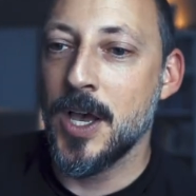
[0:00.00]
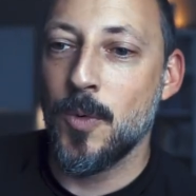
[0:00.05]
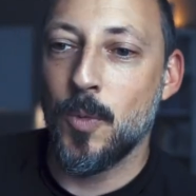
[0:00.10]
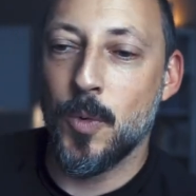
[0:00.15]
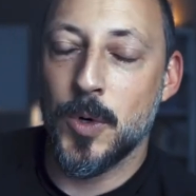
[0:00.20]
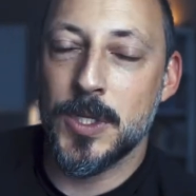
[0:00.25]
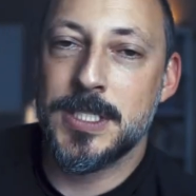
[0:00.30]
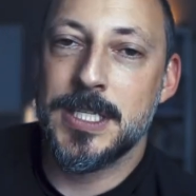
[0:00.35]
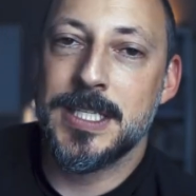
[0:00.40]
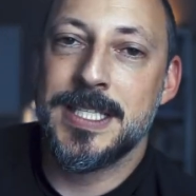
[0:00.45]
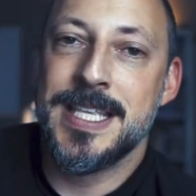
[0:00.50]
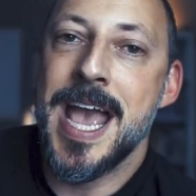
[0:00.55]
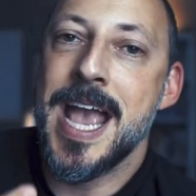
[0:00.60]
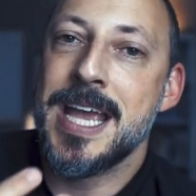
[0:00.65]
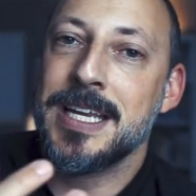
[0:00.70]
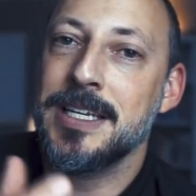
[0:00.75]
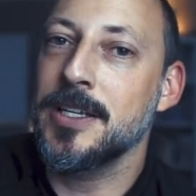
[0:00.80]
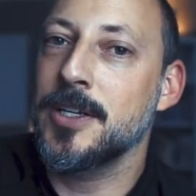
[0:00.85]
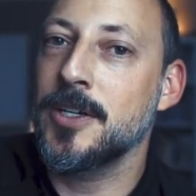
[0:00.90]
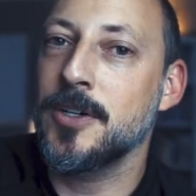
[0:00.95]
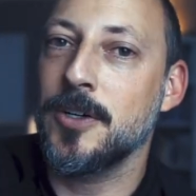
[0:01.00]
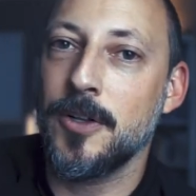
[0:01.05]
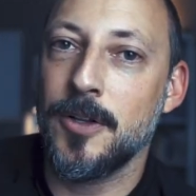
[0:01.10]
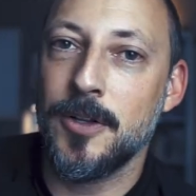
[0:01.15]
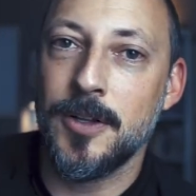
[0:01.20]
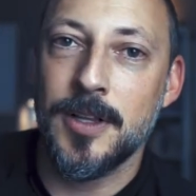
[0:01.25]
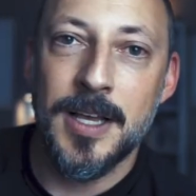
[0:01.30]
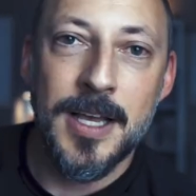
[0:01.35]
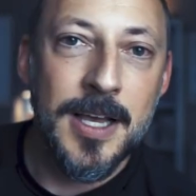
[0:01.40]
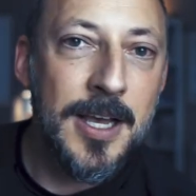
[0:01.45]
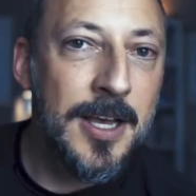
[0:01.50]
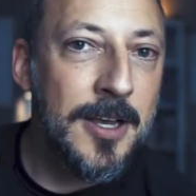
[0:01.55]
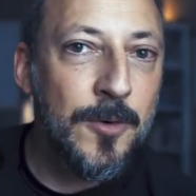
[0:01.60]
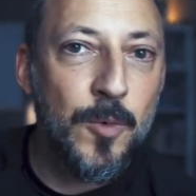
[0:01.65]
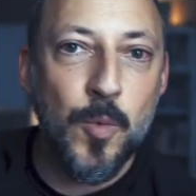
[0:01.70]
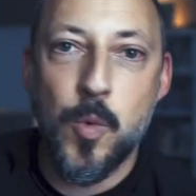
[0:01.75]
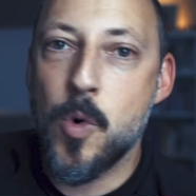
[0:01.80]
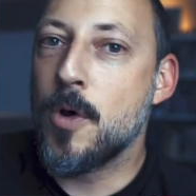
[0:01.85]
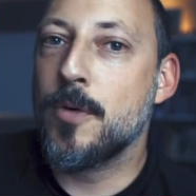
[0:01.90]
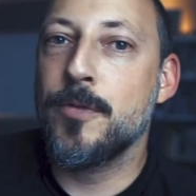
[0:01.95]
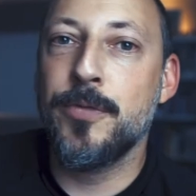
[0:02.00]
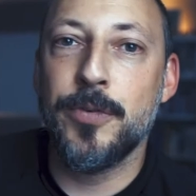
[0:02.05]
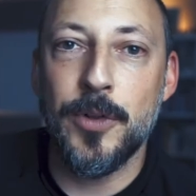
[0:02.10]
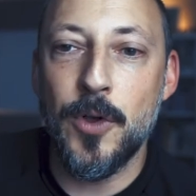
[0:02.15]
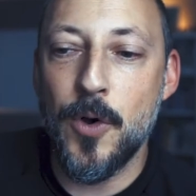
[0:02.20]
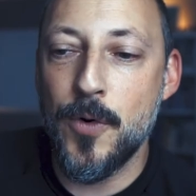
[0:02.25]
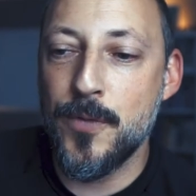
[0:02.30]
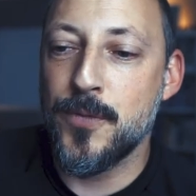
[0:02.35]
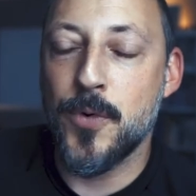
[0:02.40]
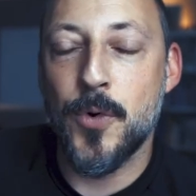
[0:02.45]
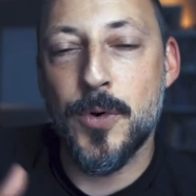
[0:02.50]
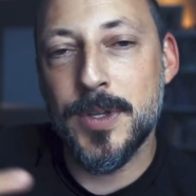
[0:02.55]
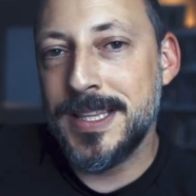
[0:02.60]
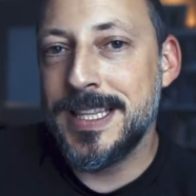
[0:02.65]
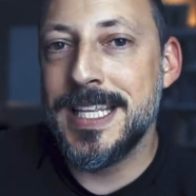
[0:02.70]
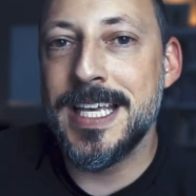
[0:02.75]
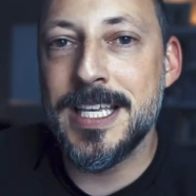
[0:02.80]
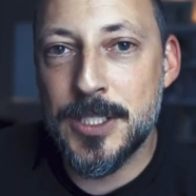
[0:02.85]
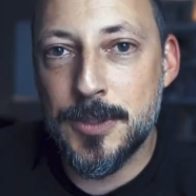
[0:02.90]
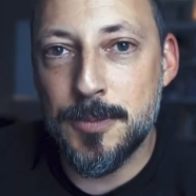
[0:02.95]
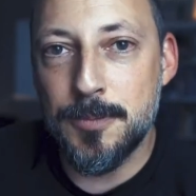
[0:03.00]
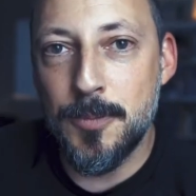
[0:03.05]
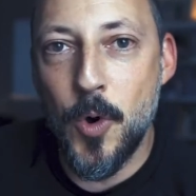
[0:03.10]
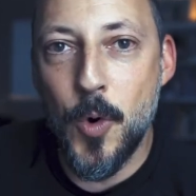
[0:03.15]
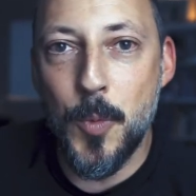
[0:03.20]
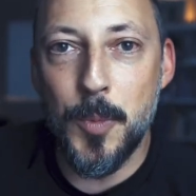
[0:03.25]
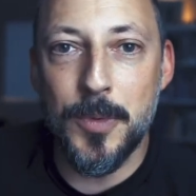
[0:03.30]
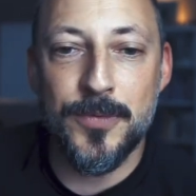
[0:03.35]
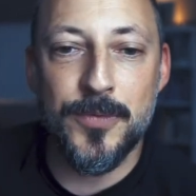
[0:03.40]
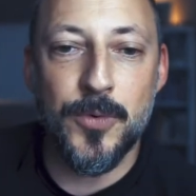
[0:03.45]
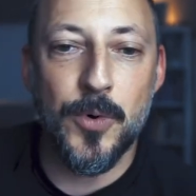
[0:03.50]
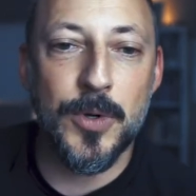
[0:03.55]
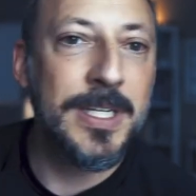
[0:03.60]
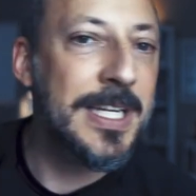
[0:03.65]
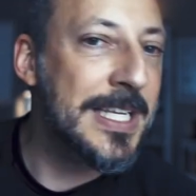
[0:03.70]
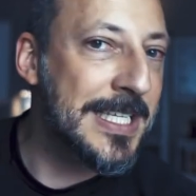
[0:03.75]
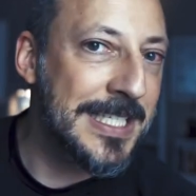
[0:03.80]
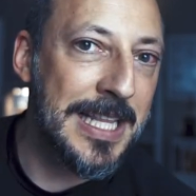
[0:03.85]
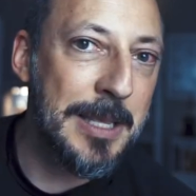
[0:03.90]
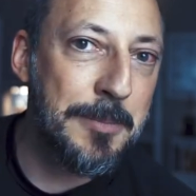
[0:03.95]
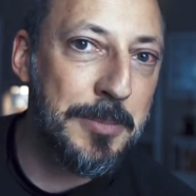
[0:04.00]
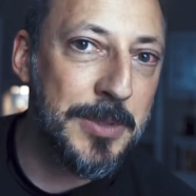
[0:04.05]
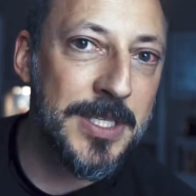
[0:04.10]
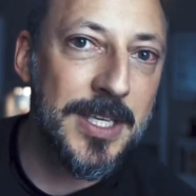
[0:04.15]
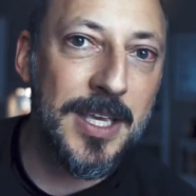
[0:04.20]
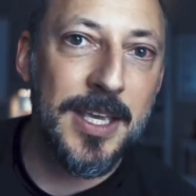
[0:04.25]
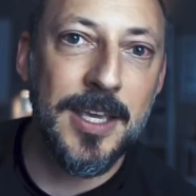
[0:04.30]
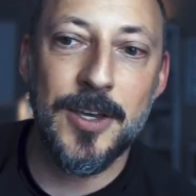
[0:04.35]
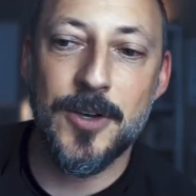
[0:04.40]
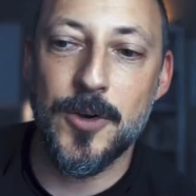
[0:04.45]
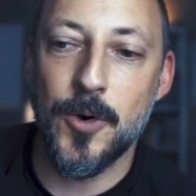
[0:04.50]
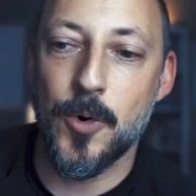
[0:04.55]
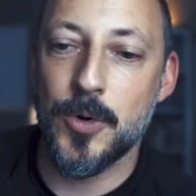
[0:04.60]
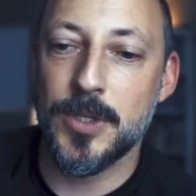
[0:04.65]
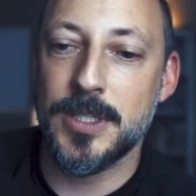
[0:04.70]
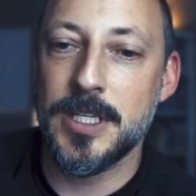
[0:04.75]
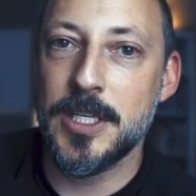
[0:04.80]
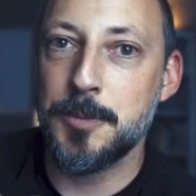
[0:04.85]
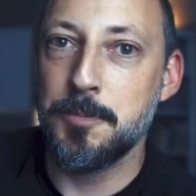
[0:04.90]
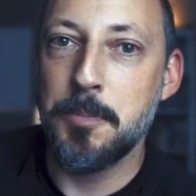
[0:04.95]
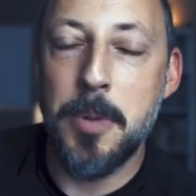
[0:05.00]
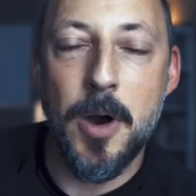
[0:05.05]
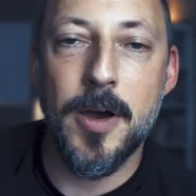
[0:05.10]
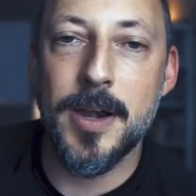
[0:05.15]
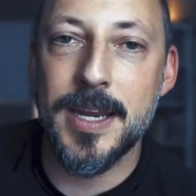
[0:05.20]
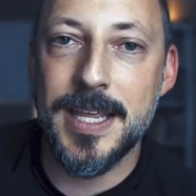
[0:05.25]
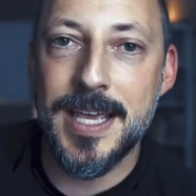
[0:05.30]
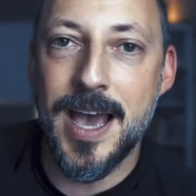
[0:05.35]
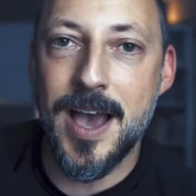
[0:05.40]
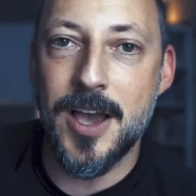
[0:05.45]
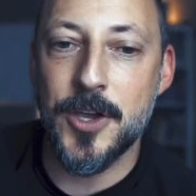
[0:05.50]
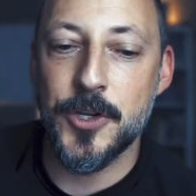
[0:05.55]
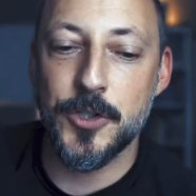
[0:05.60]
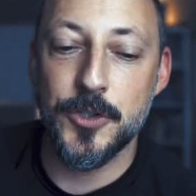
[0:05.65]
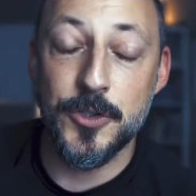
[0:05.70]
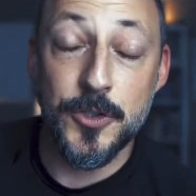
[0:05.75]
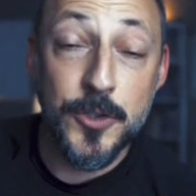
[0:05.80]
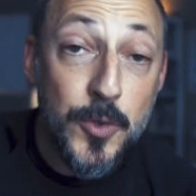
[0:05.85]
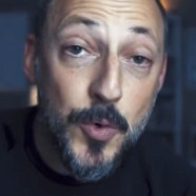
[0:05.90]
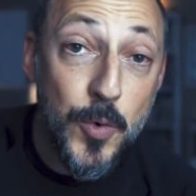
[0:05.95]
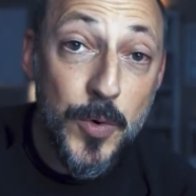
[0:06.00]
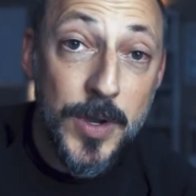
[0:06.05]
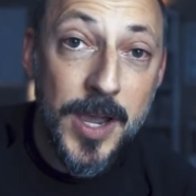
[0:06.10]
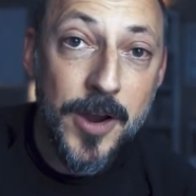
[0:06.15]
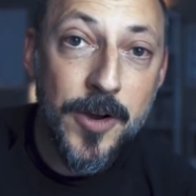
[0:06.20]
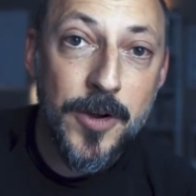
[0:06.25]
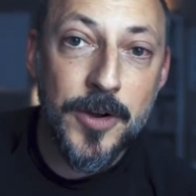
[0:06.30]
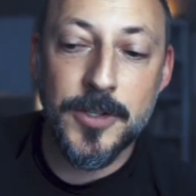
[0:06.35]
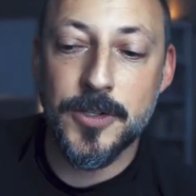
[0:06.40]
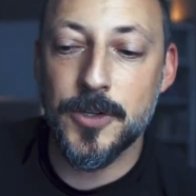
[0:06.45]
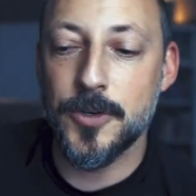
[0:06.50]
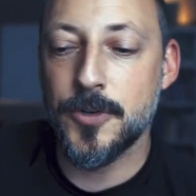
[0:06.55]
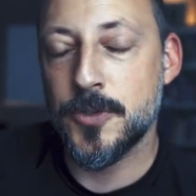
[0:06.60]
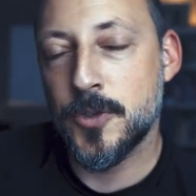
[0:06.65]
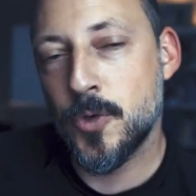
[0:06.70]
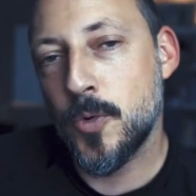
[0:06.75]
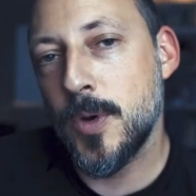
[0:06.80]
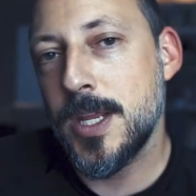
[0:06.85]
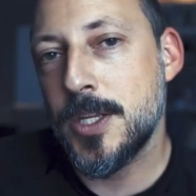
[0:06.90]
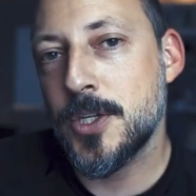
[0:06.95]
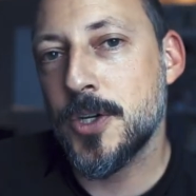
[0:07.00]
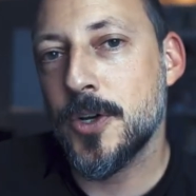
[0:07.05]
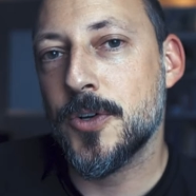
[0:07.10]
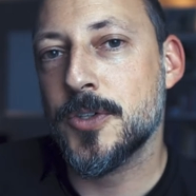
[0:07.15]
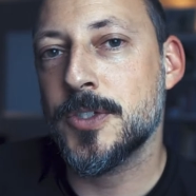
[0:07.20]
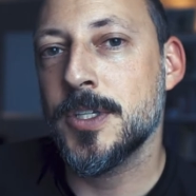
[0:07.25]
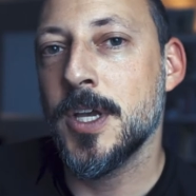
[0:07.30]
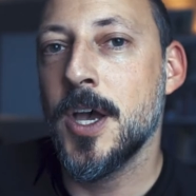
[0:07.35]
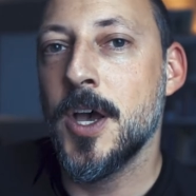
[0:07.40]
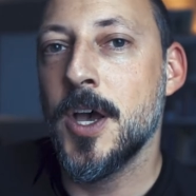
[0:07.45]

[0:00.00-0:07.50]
What's the technical workflow for this moment, for this lip sync or this body action, two characters, creatures.